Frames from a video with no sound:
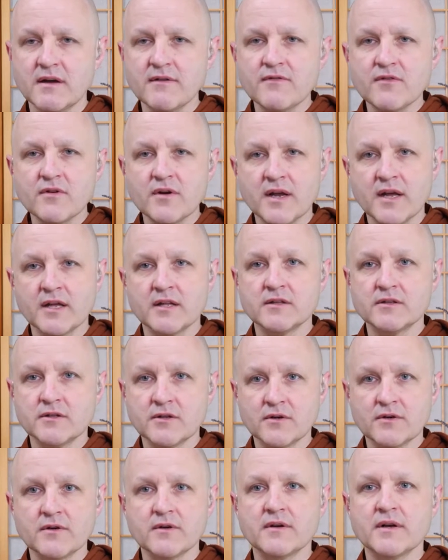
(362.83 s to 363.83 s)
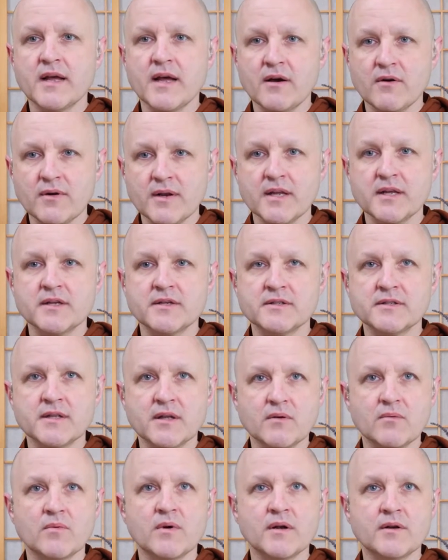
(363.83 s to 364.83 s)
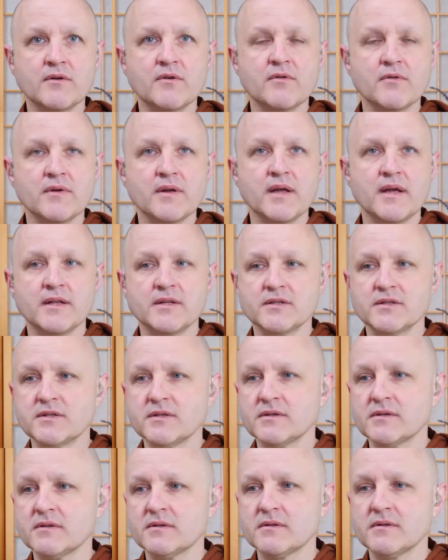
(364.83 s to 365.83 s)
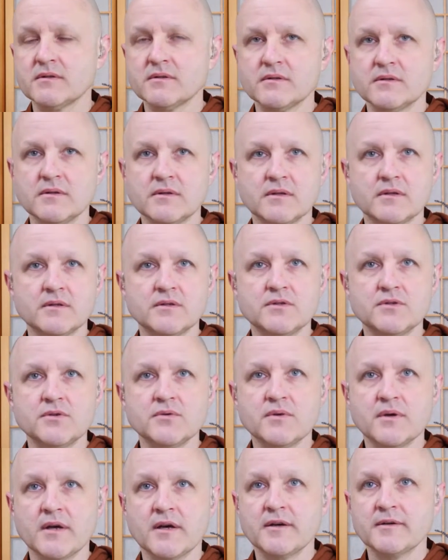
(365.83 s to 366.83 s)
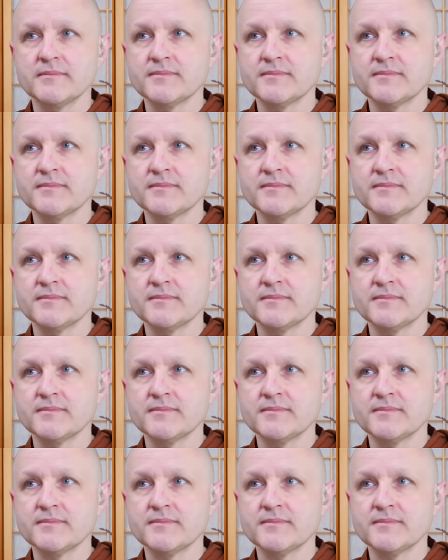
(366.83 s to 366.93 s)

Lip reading: and learn how it is that one creates dukkha.